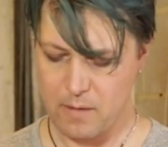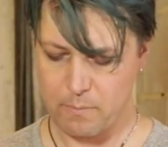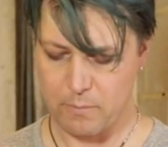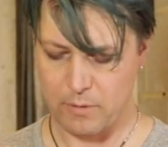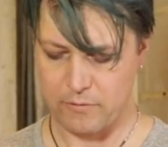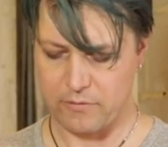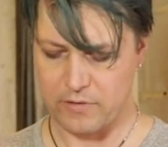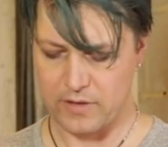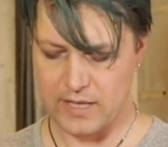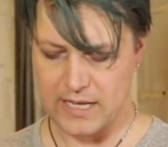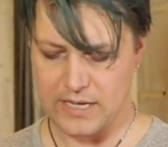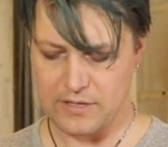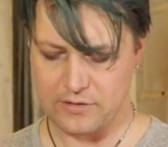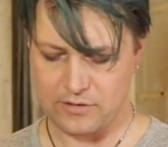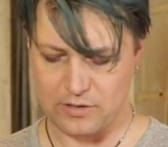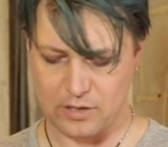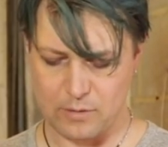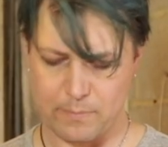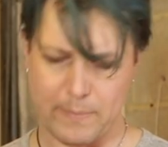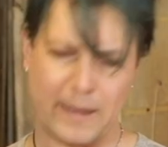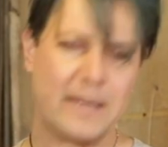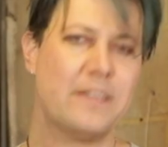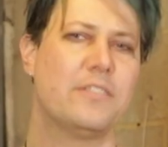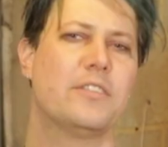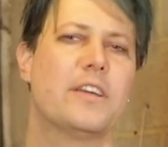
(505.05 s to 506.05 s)
But for these 2
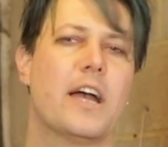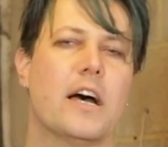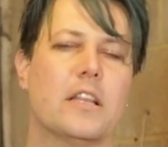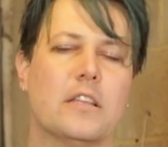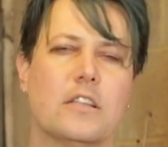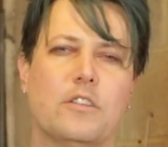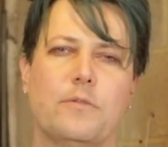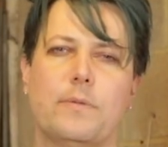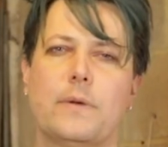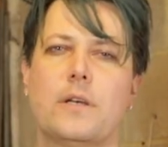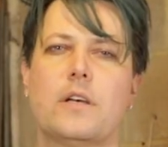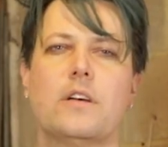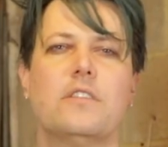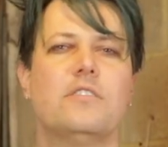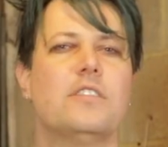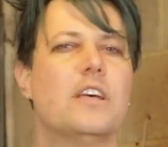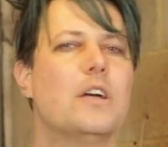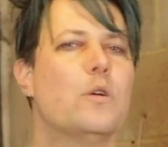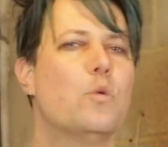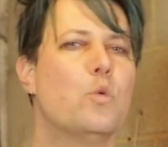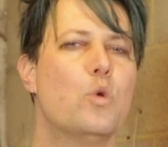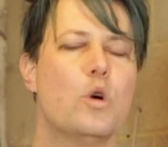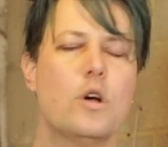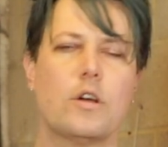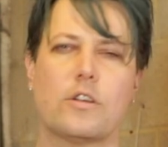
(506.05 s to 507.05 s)
base colors, because they
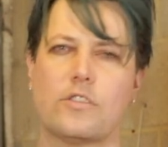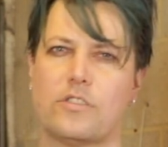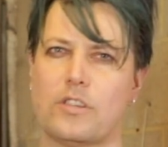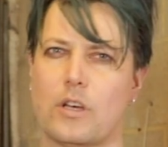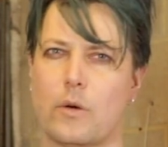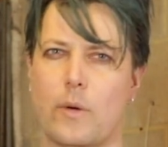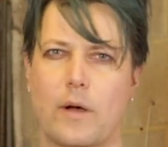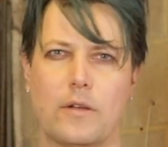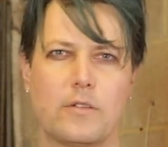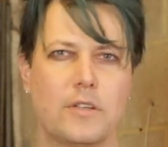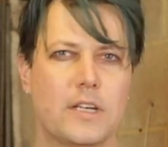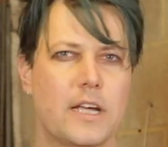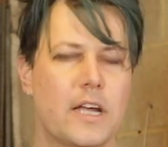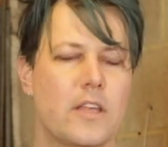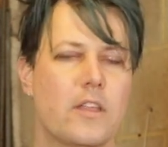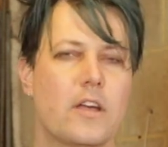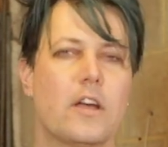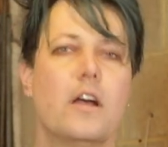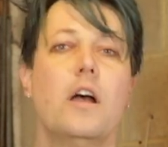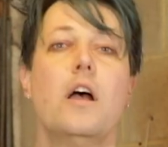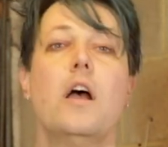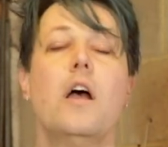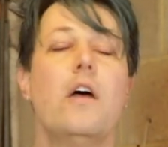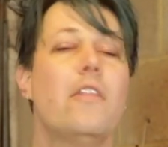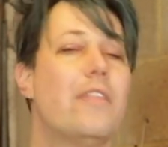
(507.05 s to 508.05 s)
work so well
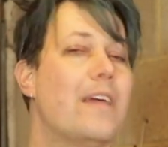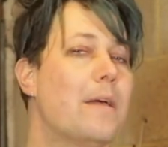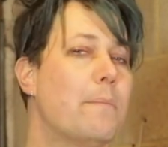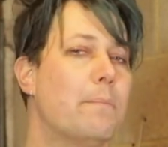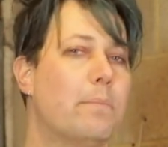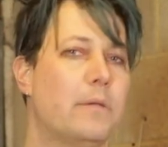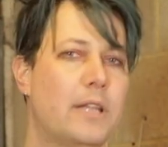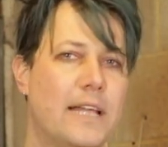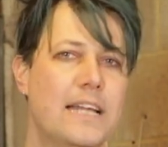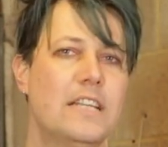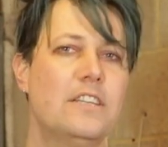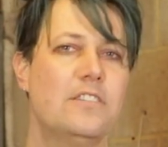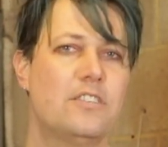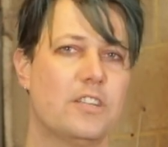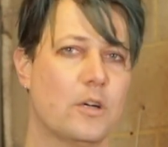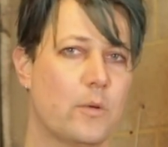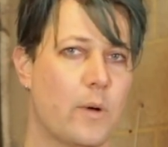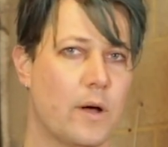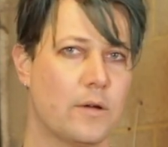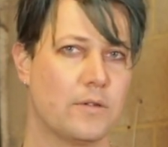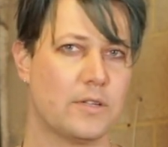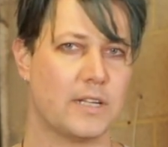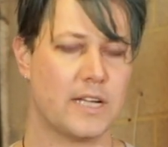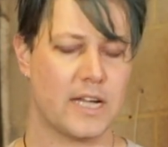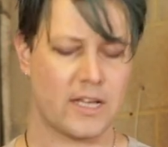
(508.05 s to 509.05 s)
together, they blend so
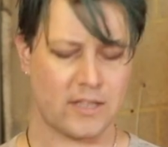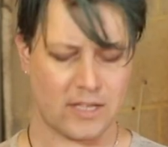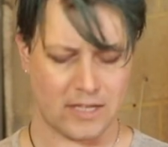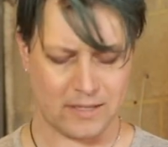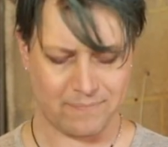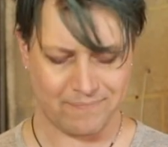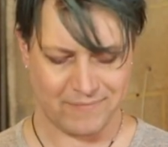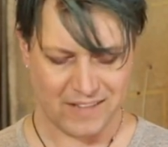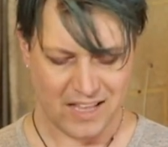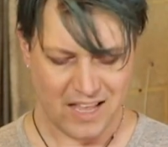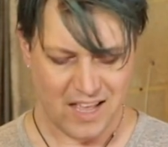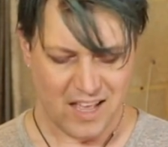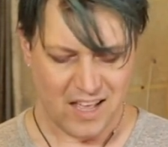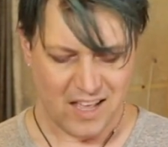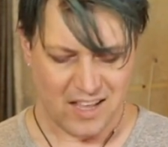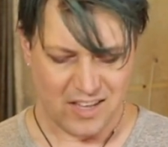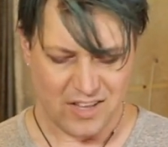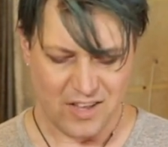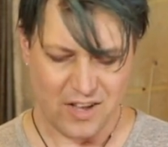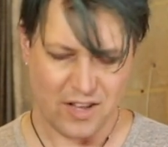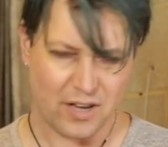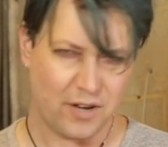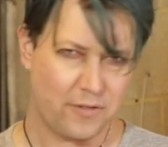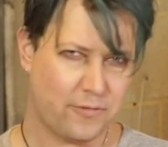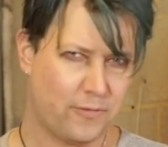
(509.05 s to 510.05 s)
well together,
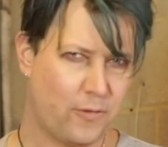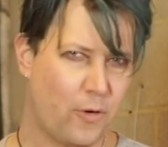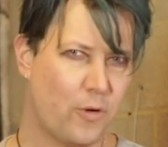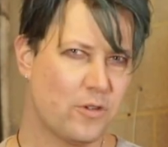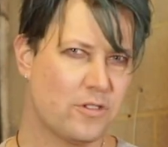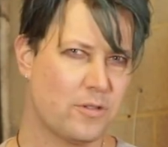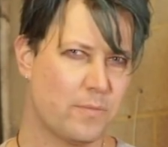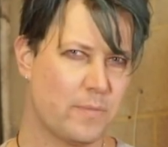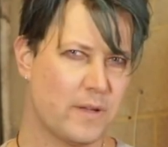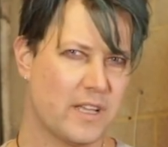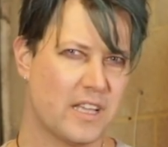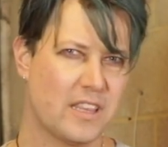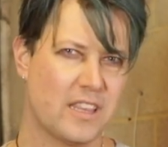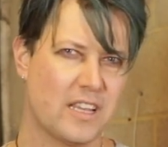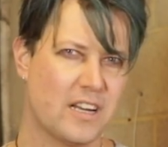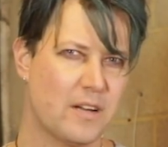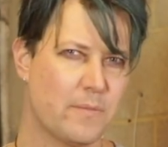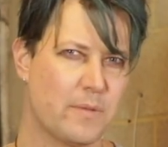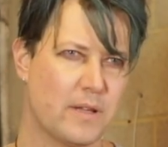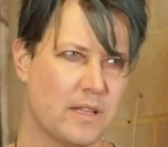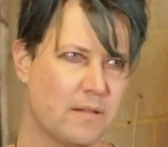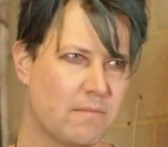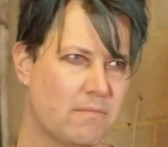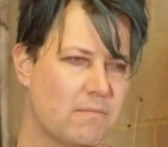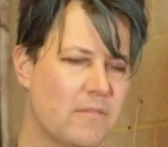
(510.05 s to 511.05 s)
you can afford to be a little
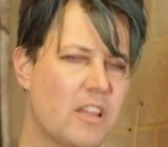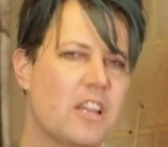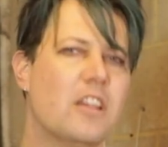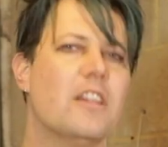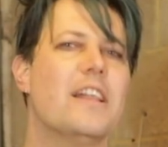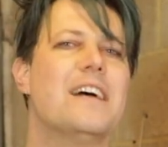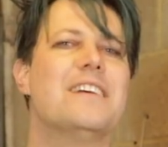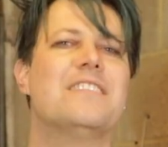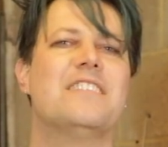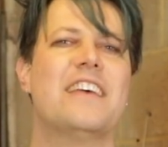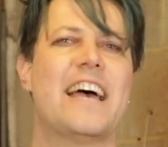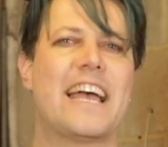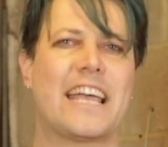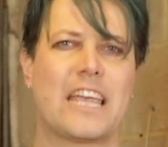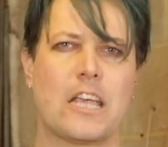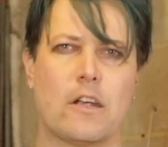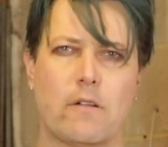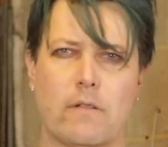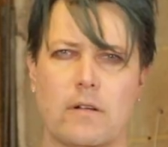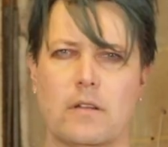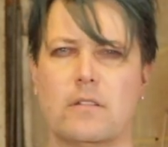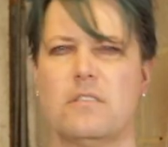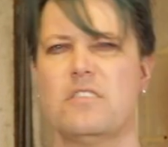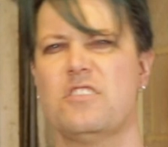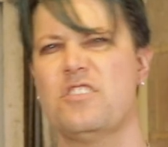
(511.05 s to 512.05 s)
bit less
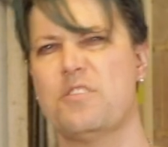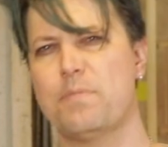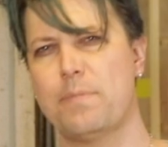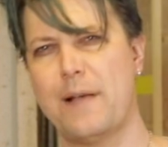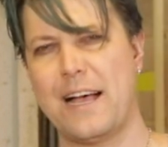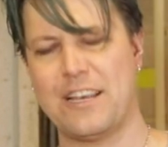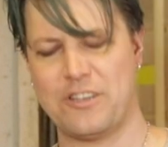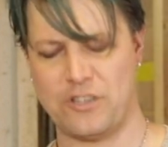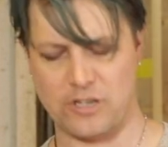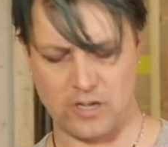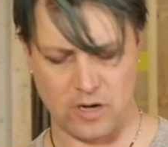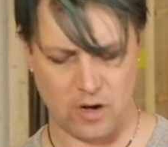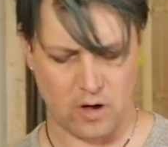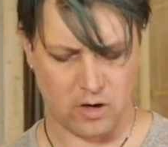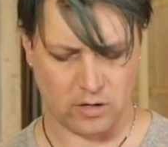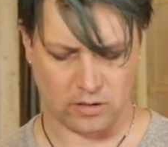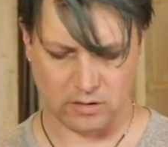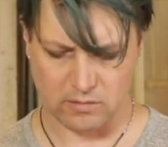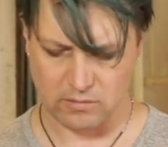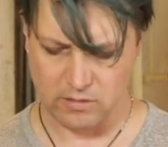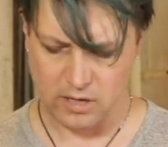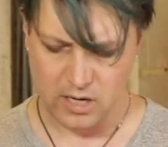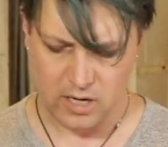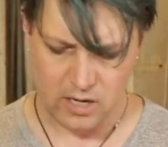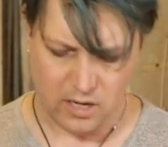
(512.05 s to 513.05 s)
accurate. Splash it
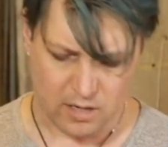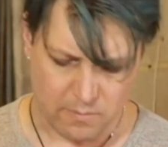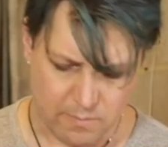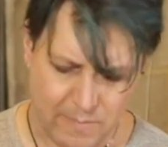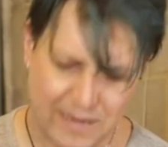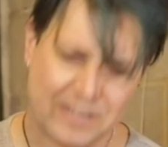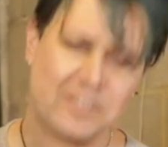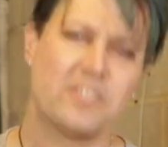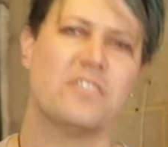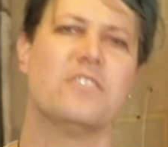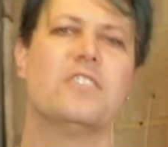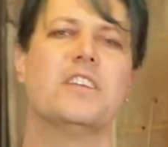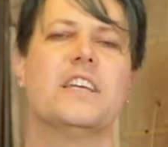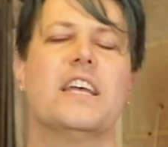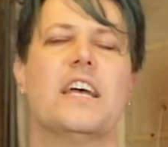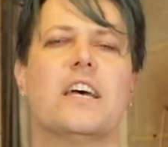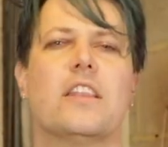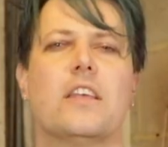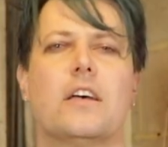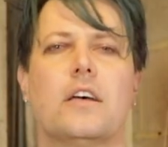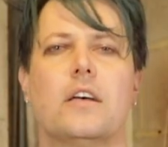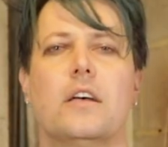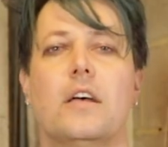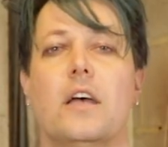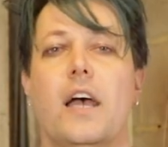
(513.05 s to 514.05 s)
on, mix it
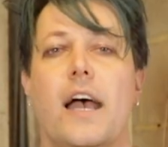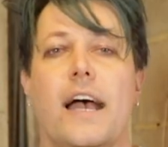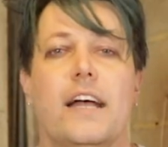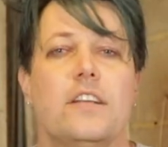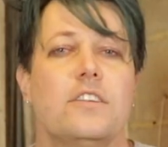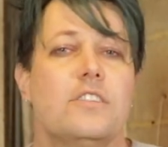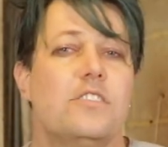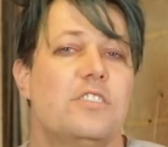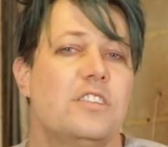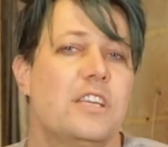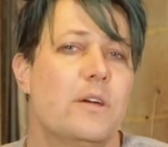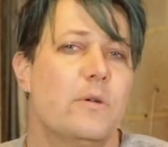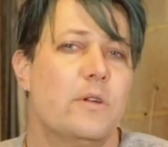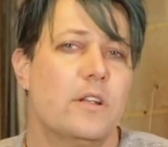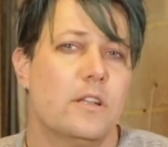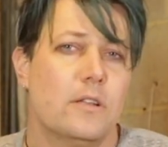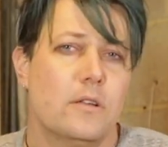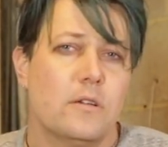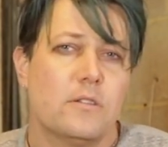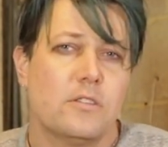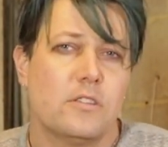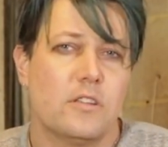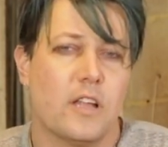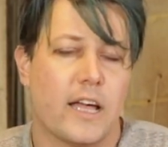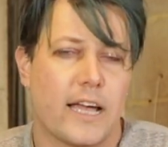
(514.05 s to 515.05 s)
together, and just see what it
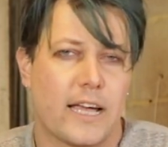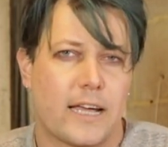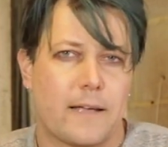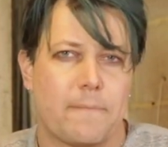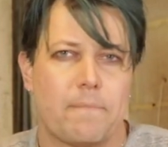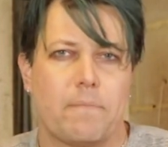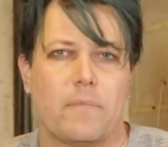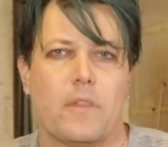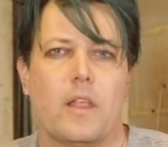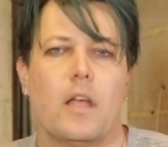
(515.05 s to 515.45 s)
looks like.